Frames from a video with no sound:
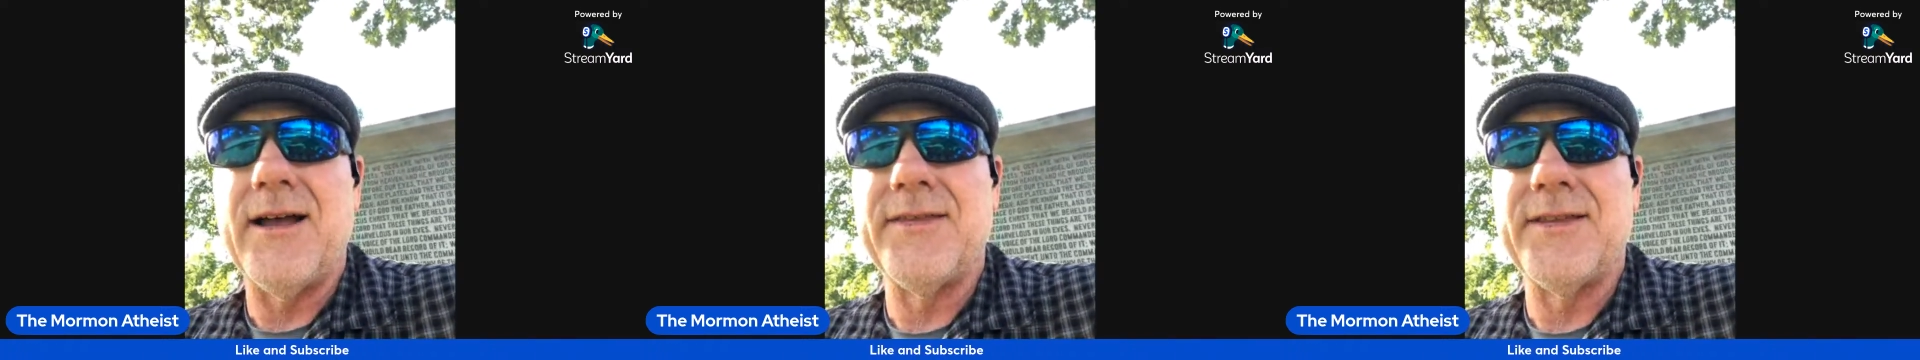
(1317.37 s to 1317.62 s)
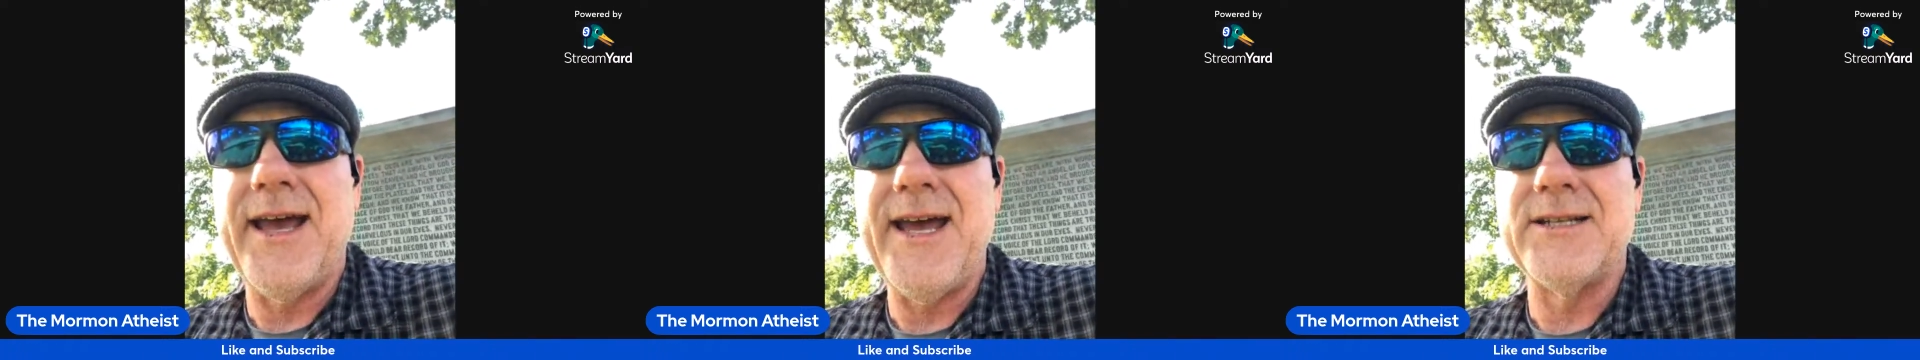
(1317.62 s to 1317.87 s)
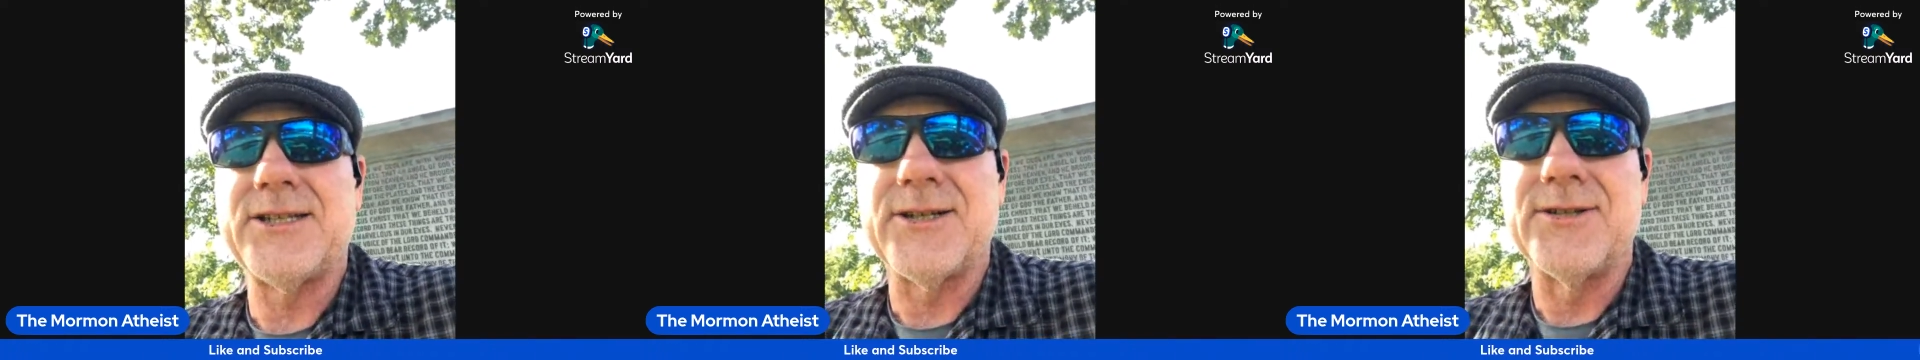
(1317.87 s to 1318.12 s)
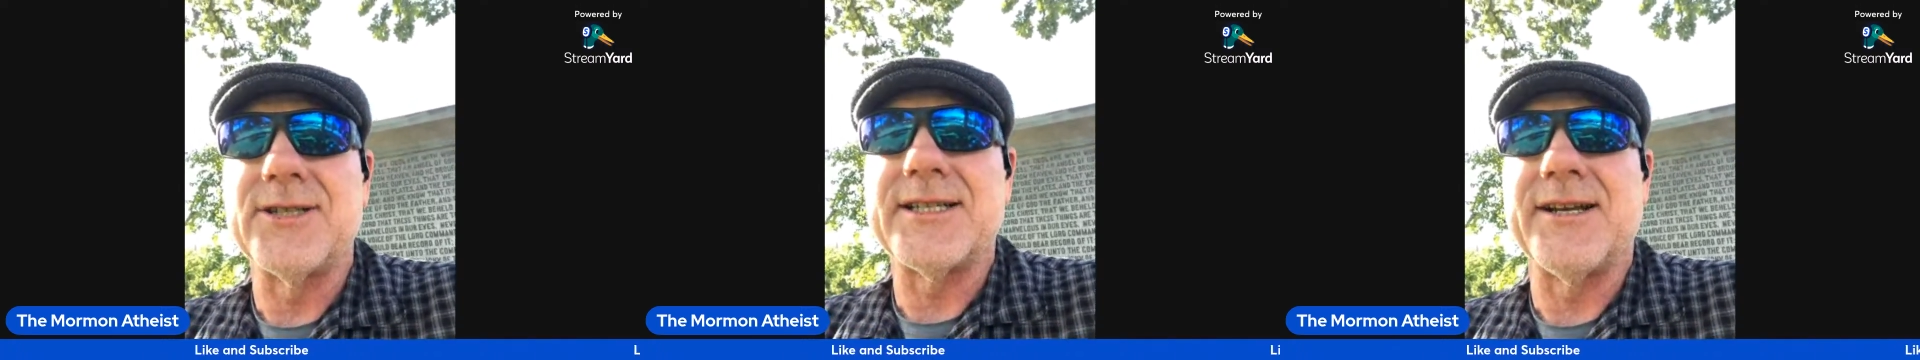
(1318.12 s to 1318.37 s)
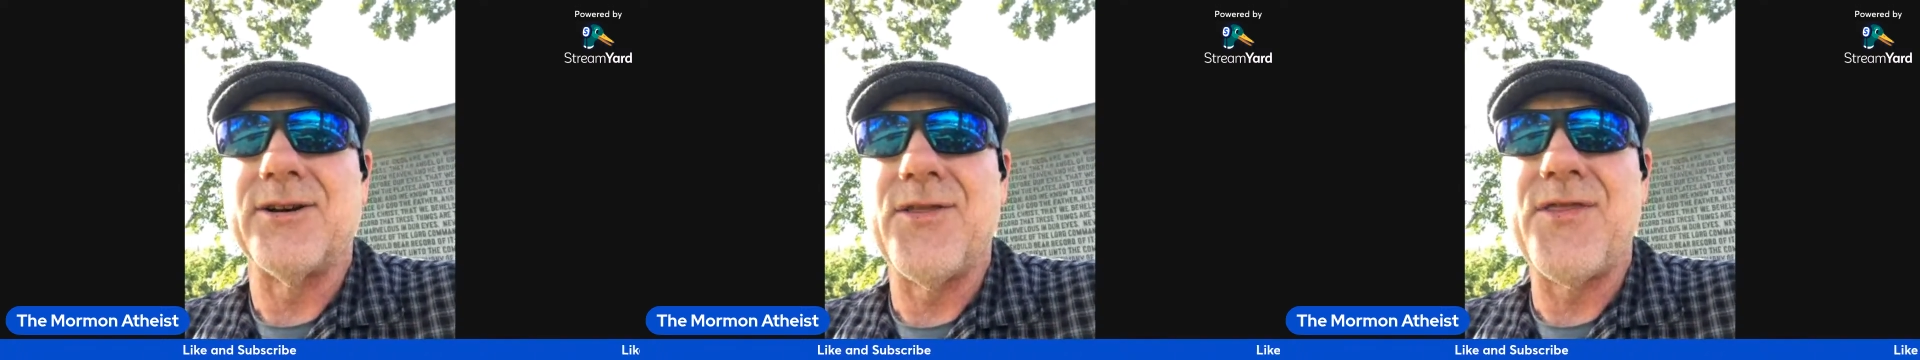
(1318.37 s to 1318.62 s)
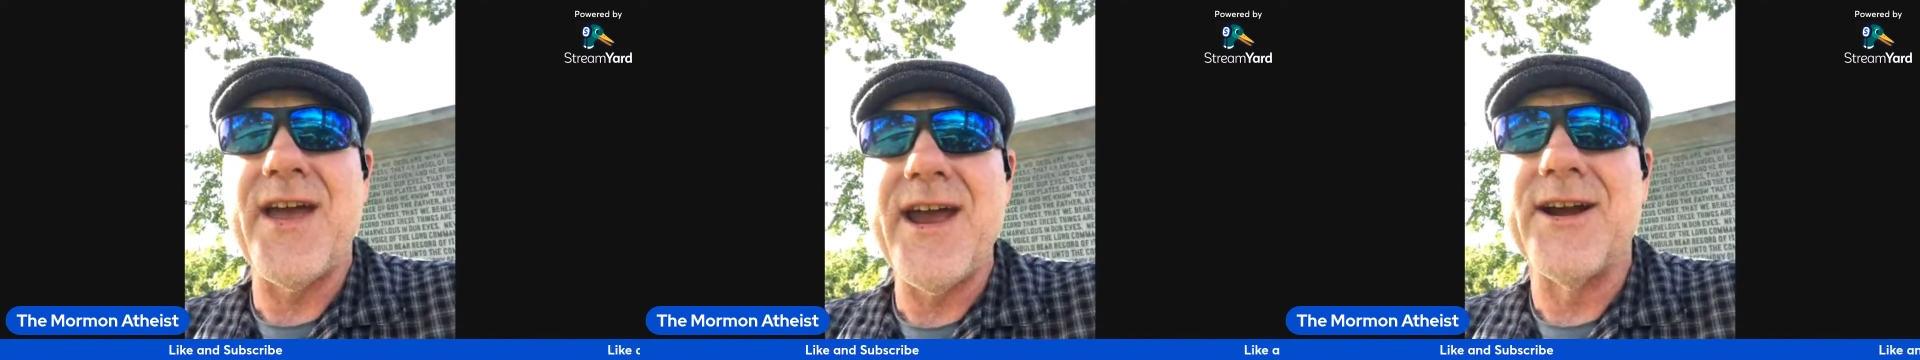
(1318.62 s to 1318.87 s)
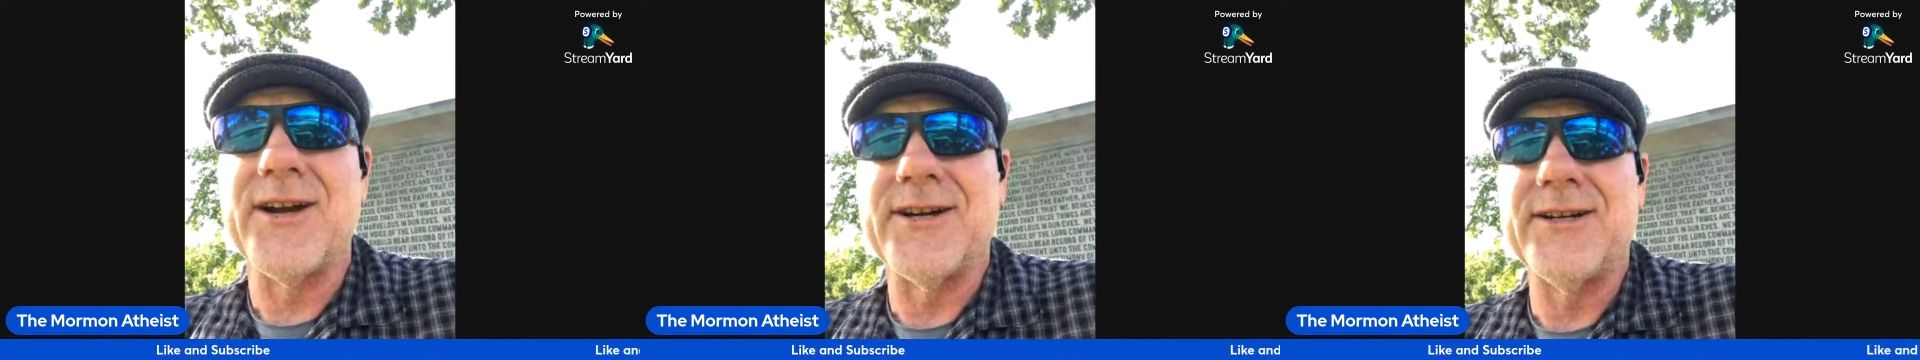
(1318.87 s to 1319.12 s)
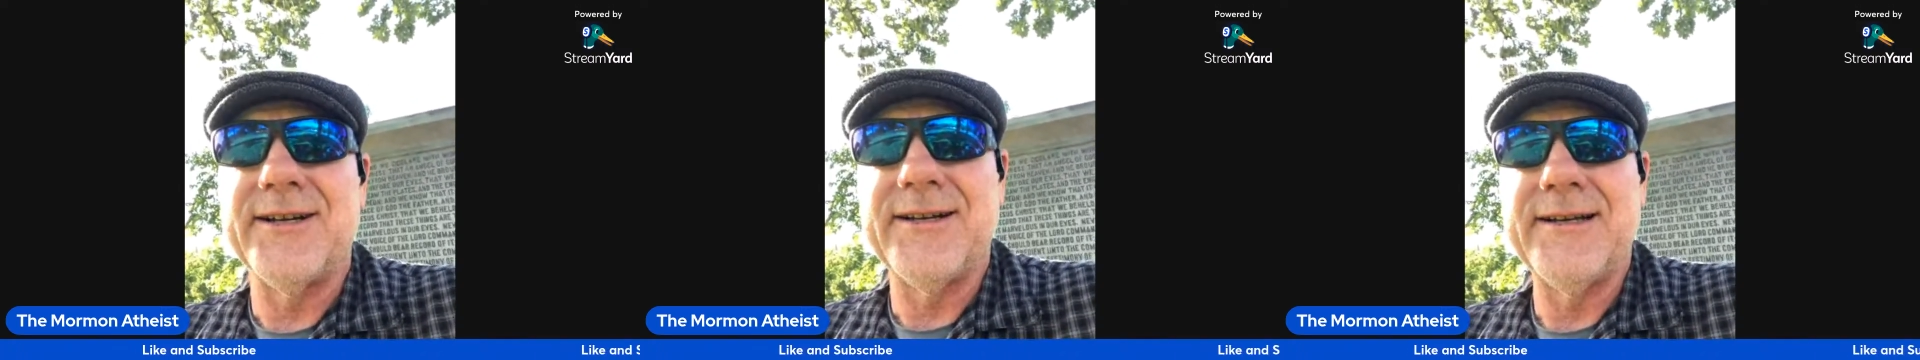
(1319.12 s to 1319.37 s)
headstones that are
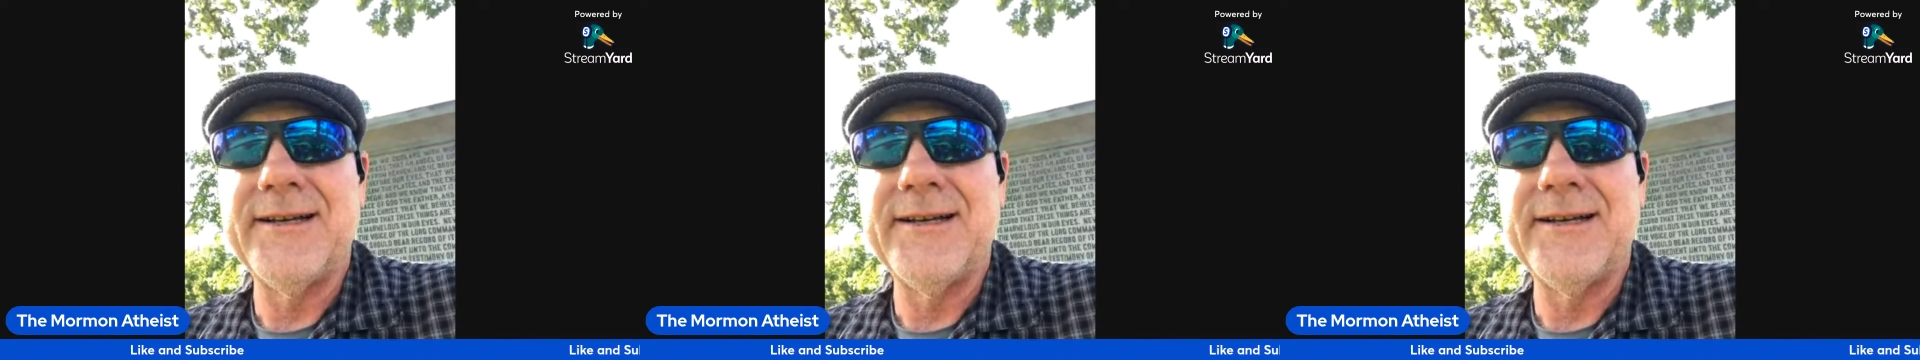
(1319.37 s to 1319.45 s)
there,